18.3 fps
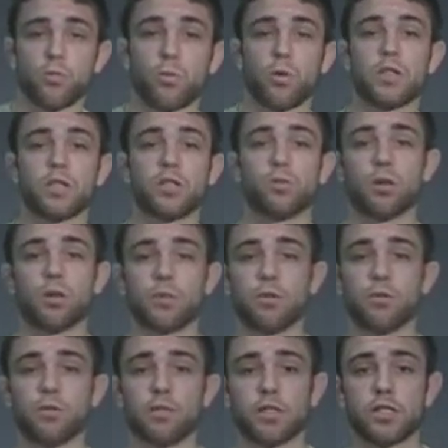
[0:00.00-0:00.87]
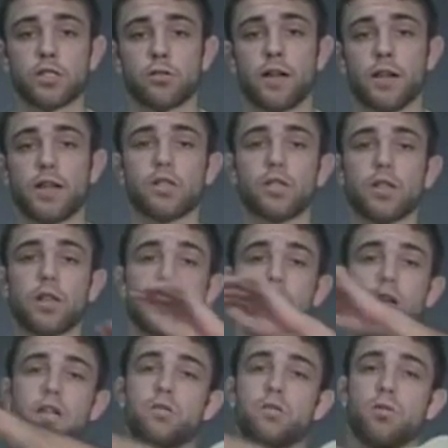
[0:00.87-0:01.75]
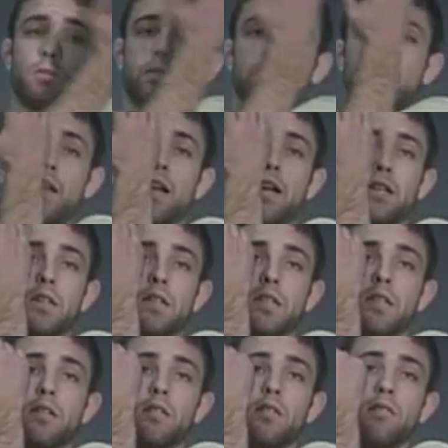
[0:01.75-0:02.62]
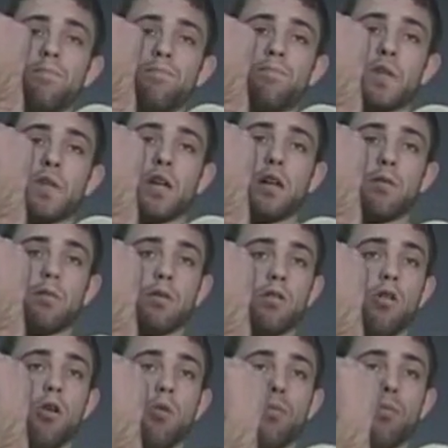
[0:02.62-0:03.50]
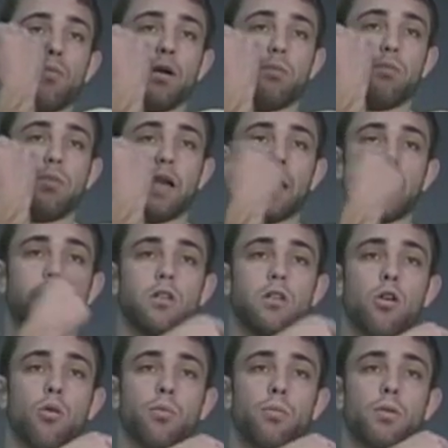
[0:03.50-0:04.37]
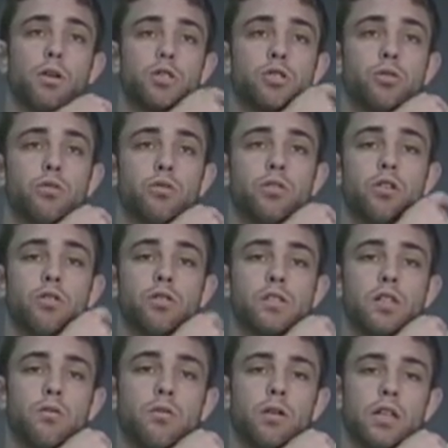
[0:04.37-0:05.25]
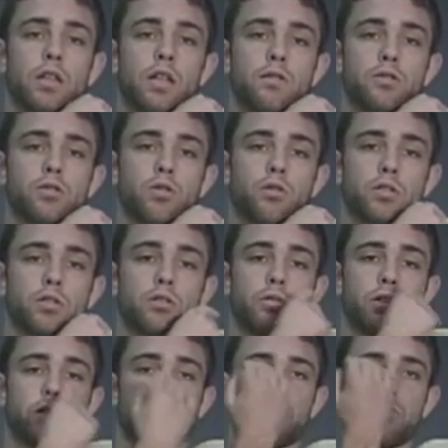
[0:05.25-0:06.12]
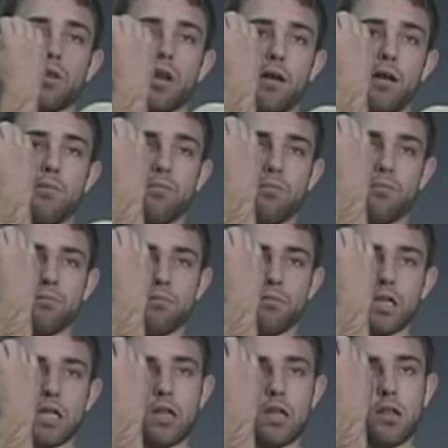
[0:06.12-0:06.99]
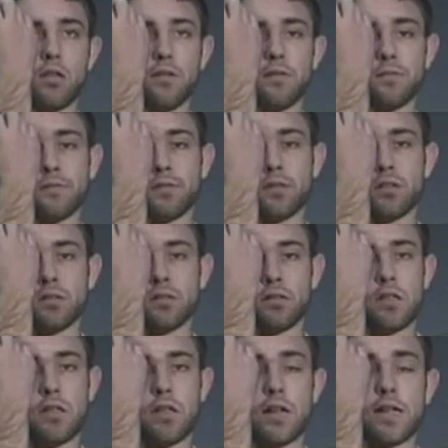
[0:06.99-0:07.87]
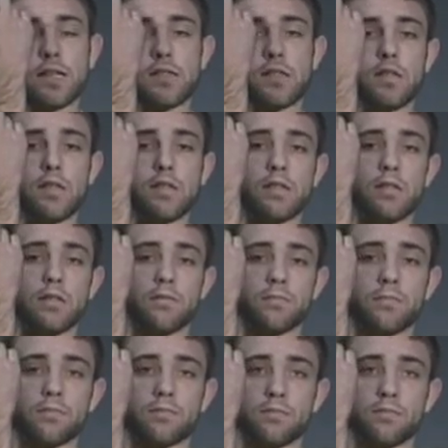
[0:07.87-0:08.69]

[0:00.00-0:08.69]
The way that you want to be doing this stretch is you want to be locking here, and I'm going to open my back. I'm going to open my shoulder. Notice how my left shoulder is going to drop. Nice and easy.